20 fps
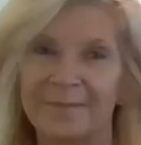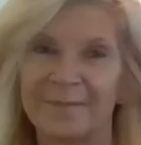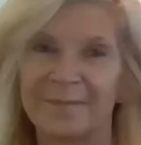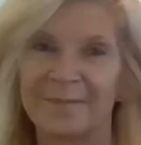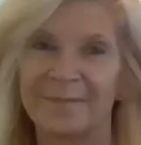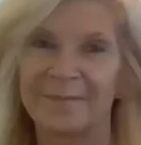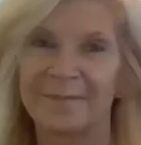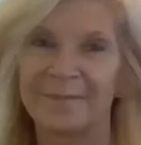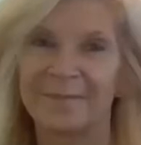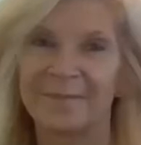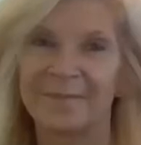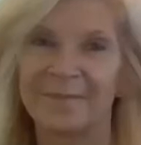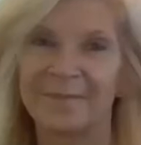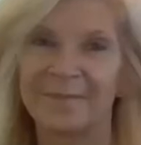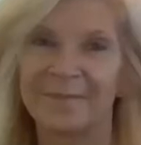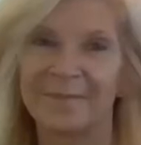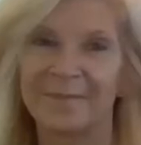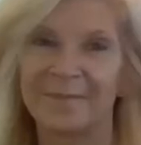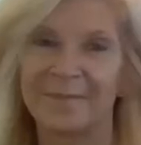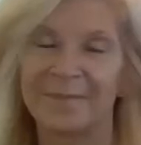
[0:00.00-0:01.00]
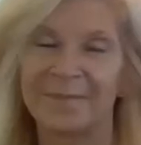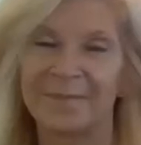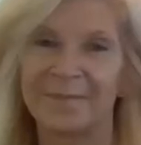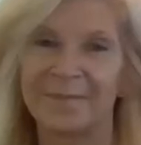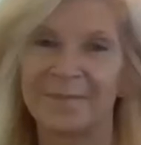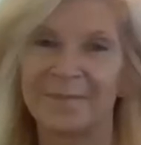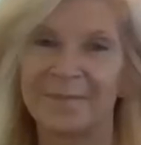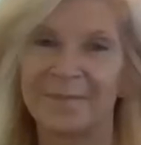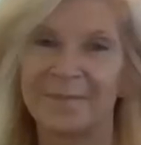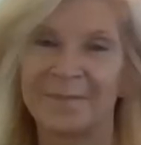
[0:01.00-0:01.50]

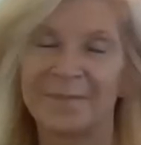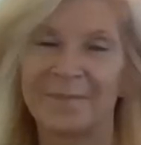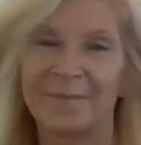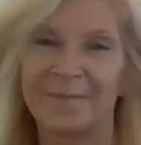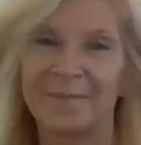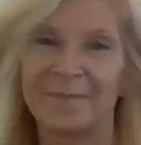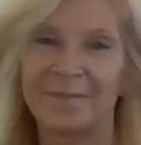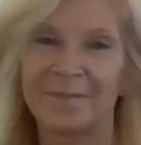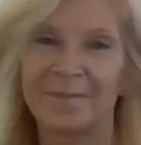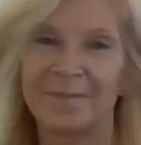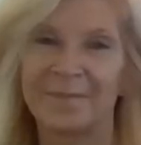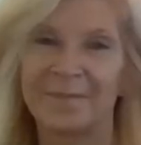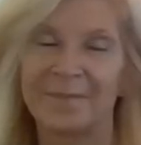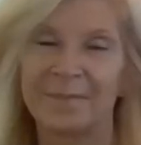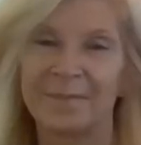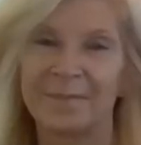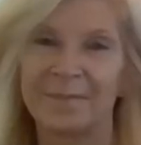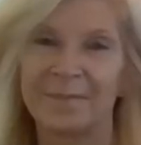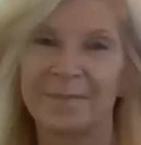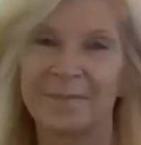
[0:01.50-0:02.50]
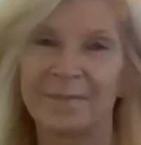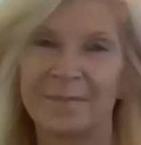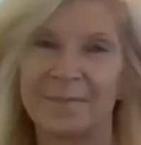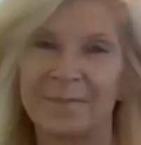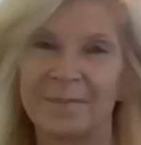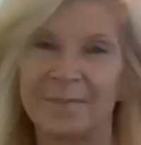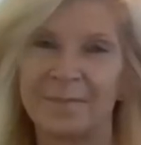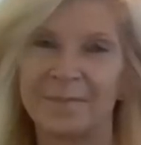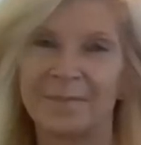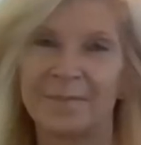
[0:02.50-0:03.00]

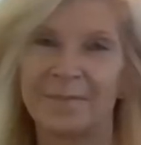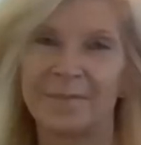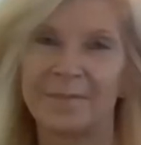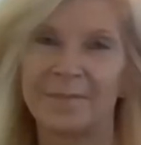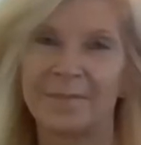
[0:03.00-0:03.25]
No words are spoken by the person on screen.